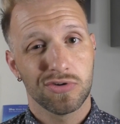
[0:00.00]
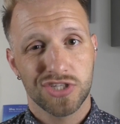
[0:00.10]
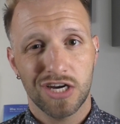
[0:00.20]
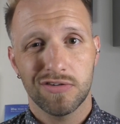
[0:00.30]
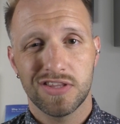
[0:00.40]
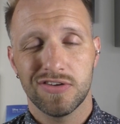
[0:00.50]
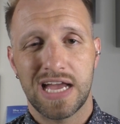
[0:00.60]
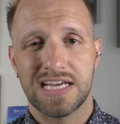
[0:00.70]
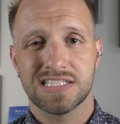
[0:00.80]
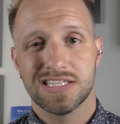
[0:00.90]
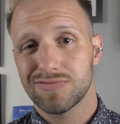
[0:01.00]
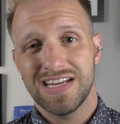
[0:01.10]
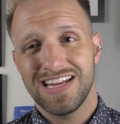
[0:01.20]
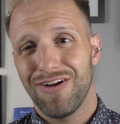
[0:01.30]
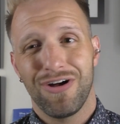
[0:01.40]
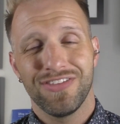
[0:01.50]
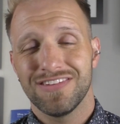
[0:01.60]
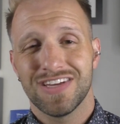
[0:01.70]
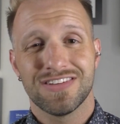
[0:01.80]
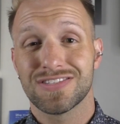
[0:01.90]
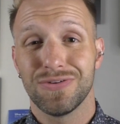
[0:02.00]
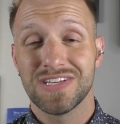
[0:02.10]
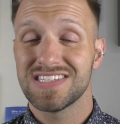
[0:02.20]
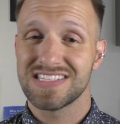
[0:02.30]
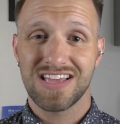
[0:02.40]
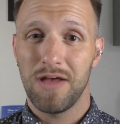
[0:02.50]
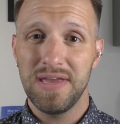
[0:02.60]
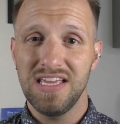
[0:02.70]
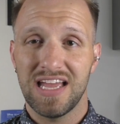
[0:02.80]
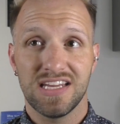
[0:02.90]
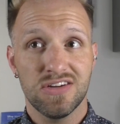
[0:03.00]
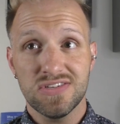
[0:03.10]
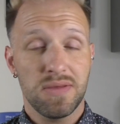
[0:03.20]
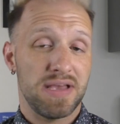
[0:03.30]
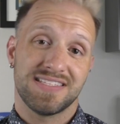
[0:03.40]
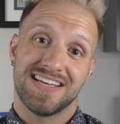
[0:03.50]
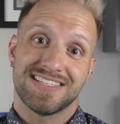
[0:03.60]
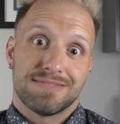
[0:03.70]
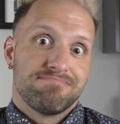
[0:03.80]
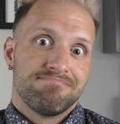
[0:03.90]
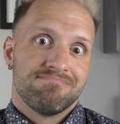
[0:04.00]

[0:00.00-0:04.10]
we'll share it with you guys, because right now all they've done is told us it's coming and here's the basics.